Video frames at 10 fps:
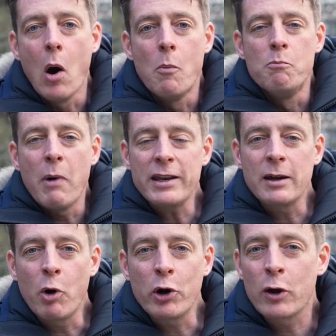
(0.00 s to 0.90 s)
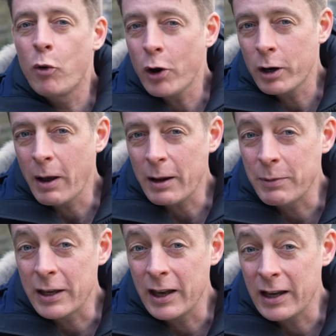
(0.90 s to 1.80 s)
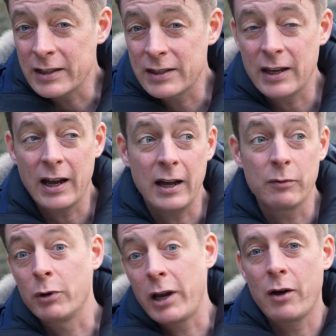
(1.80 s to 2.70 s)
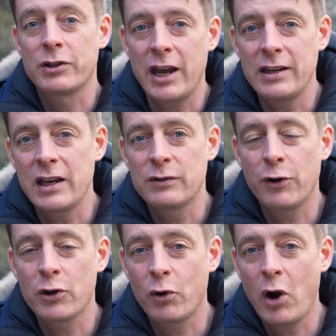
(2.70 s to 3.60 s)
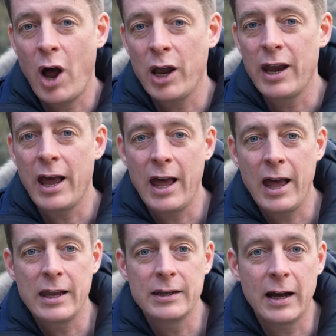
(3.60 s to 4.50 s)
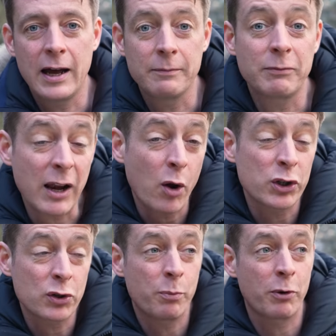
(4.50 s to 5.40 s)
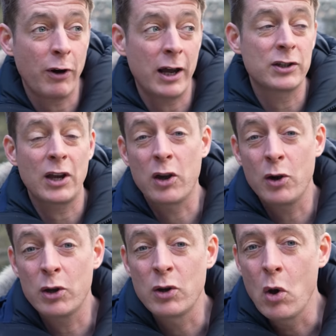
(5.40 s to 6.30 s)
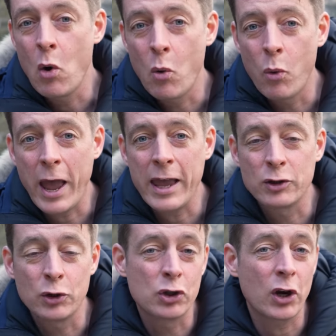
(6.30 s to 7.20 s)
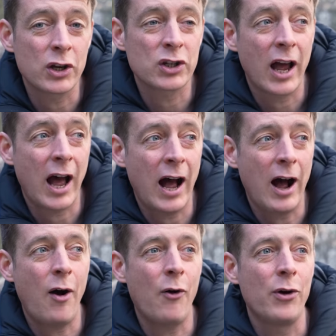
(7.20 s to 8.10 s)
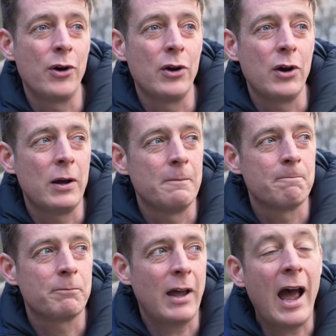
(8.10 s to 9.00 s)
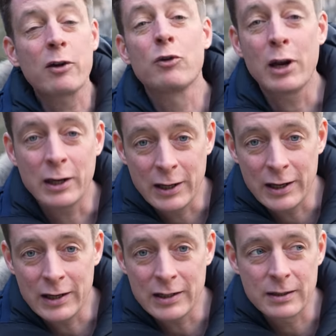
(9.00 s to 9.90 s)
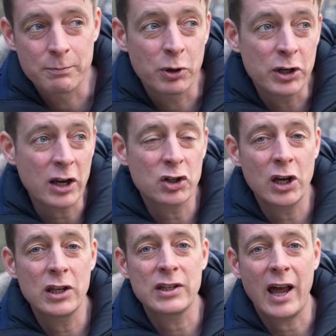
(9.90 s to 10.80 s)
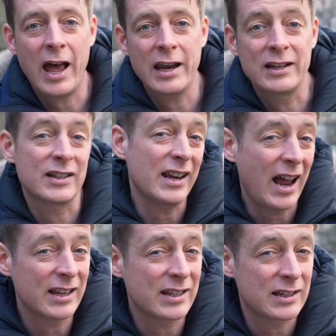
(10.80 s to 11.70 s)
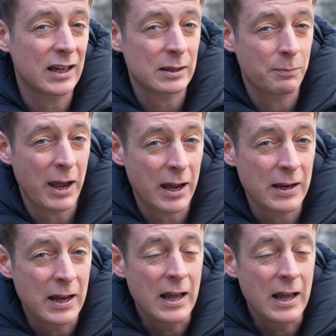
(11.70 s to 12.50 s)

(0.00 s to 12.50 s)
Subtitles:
Monday morning quarterback, because we're now 10 days further on. And that also provides a good way to judge how accurate his predictions and his analysis has been.